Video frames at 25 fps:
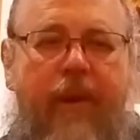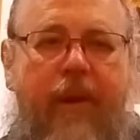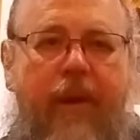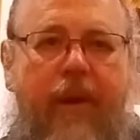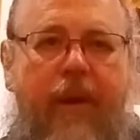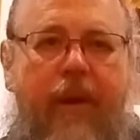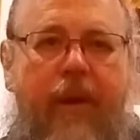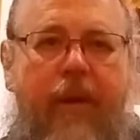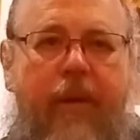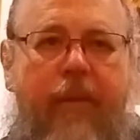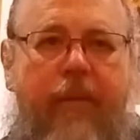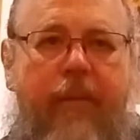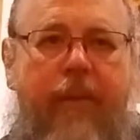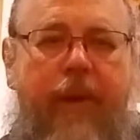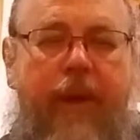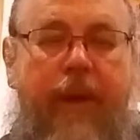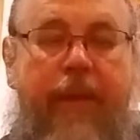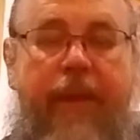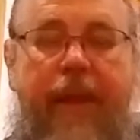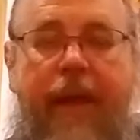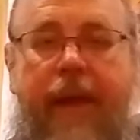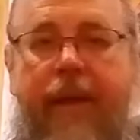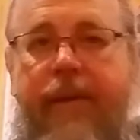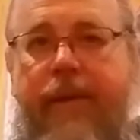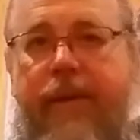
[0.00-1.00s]
Um,
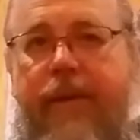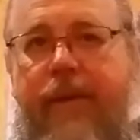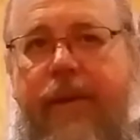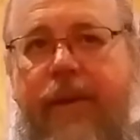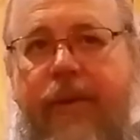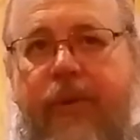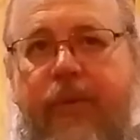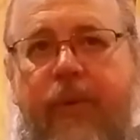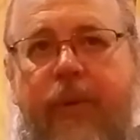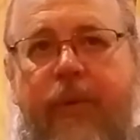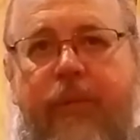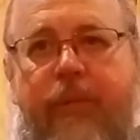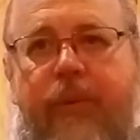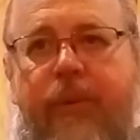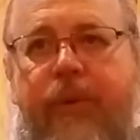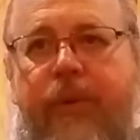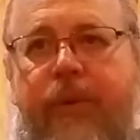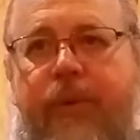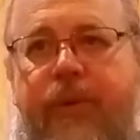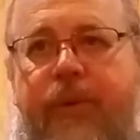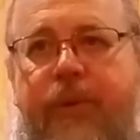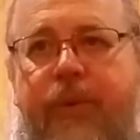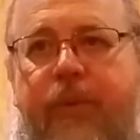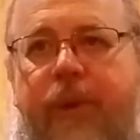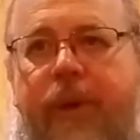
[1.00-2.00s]
and that is what
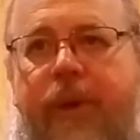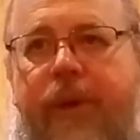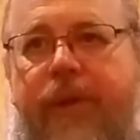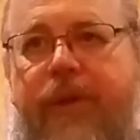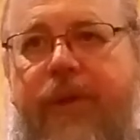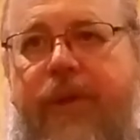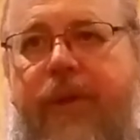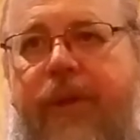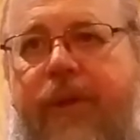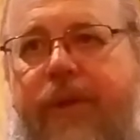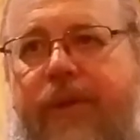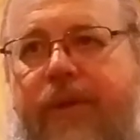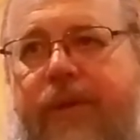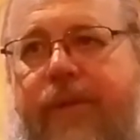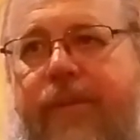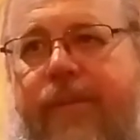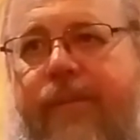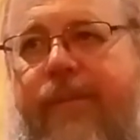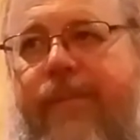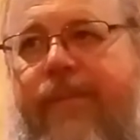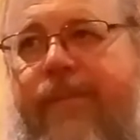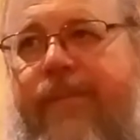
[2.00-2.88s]
produced the Renaissance.